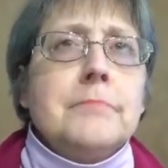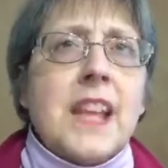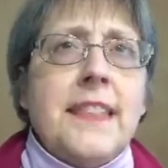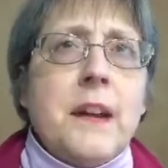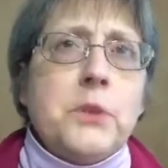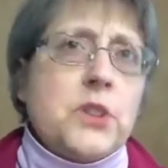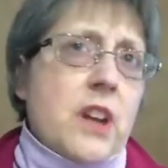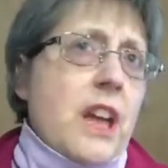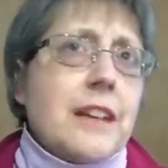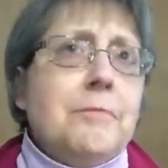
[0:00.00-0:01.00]
that was
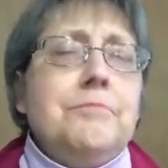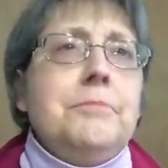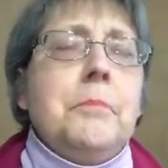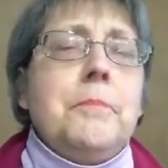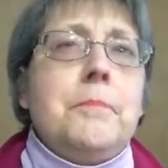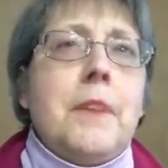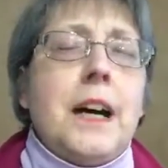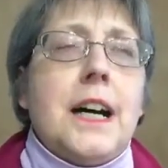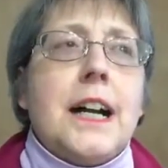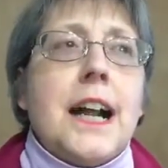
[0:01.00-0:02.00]
okay.
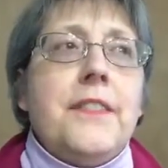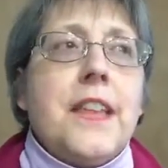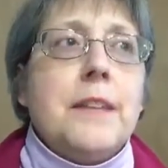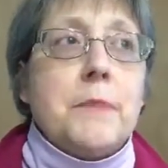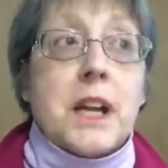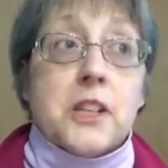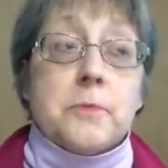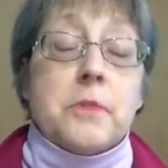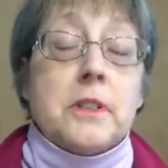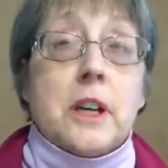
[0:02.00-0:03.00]
And then my
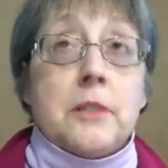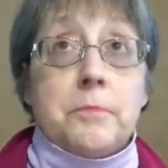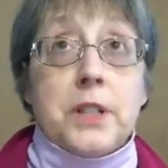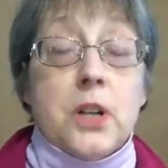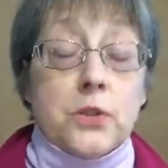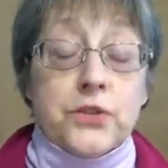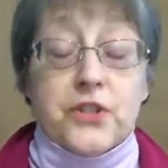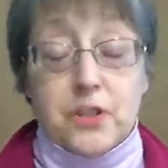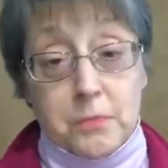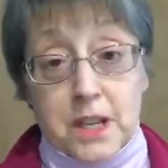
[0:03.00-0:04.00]
husband,
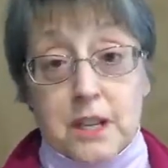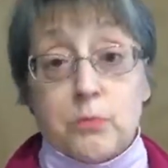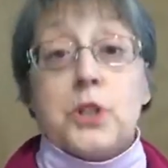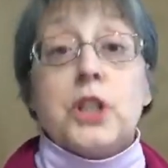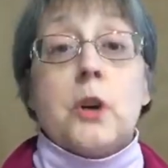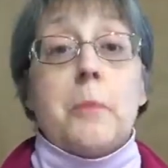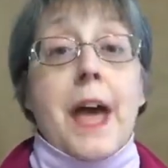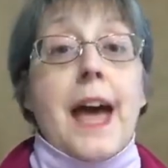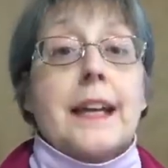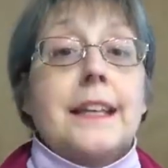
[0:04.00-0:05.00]
unbeknownst to me, would go
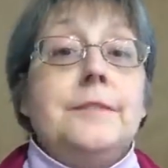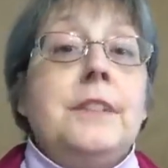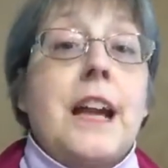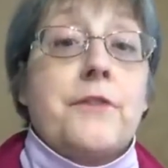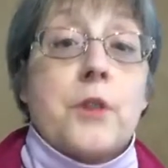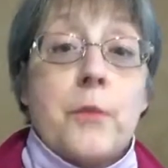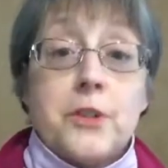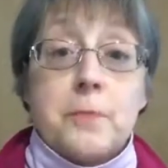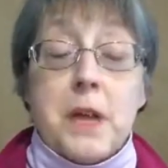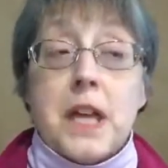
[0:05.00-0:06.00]
back after I
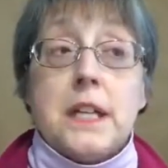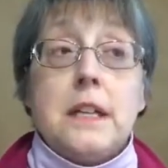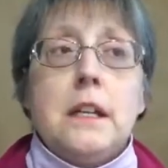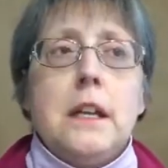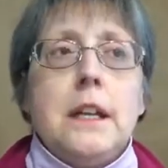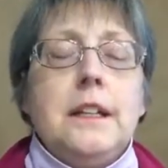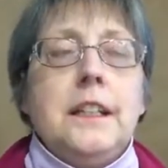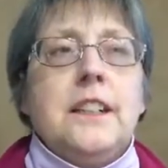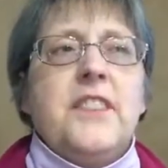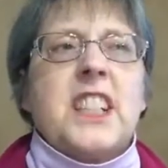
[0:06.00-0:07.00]
went to bed and
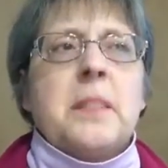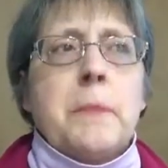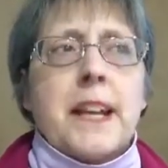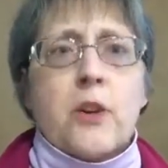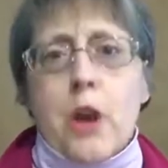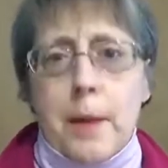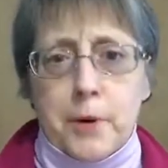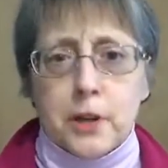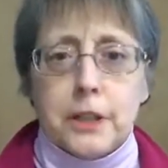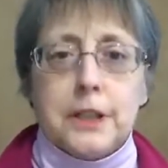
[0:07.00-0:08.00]
fix my
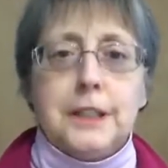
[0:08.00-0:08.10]
grammar,